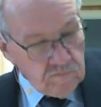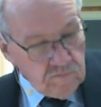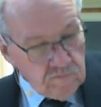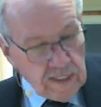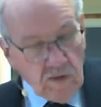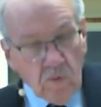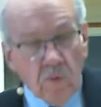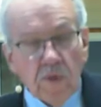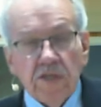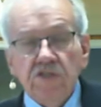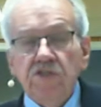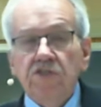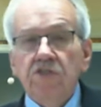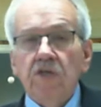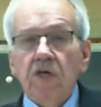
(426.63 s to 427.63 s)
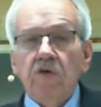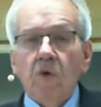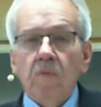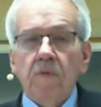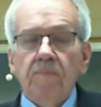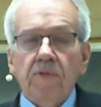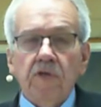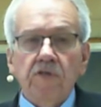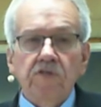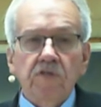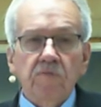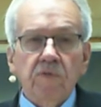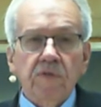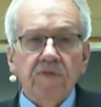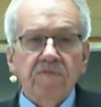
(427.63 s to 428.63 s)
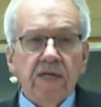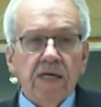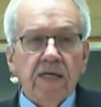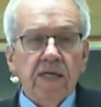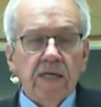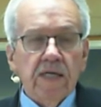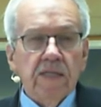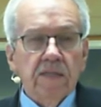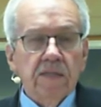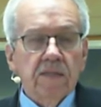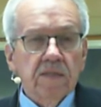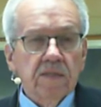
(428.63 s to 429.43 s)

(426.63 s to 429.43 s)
that which a normal person would have died.